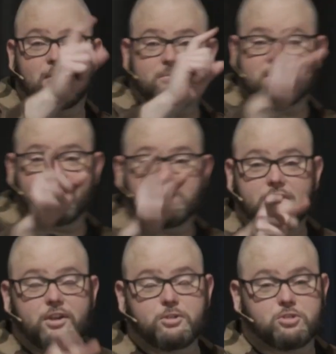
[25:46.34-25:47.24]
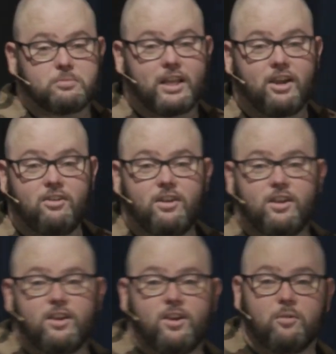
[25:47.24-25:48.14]
several years from now
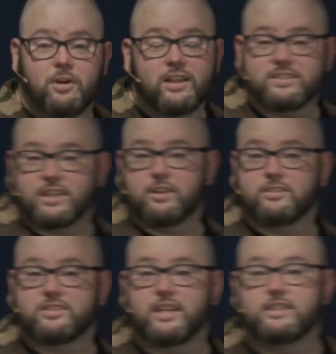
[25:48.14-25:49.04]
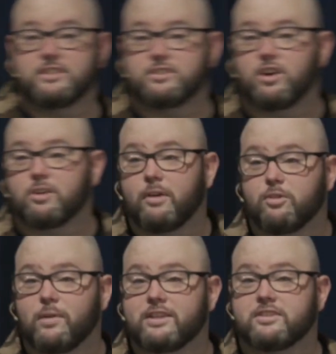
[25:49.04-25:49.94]
where I stand on stage and talk about
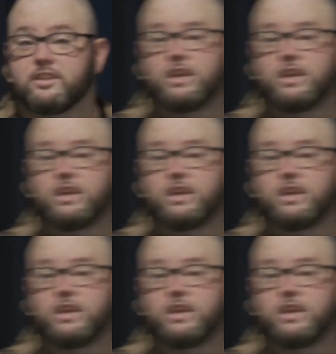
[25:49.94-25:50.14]
raising